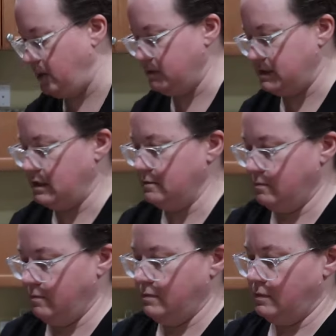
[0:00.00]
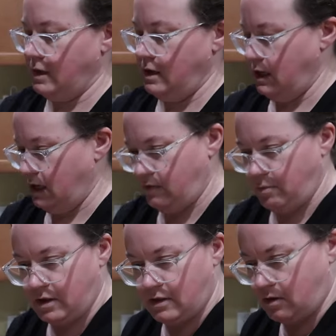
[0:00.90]
to babysit it. If I
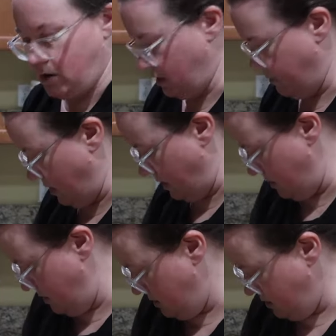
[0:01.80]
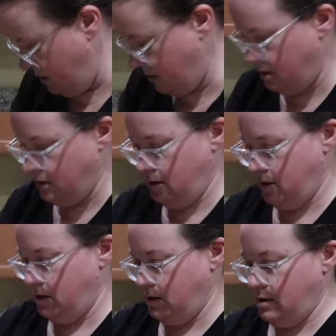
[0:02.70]
put it in a crock pot,
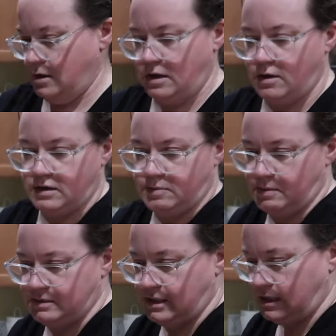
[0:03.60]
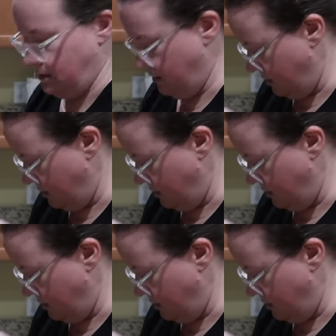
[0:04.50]
I don't have to babysit it.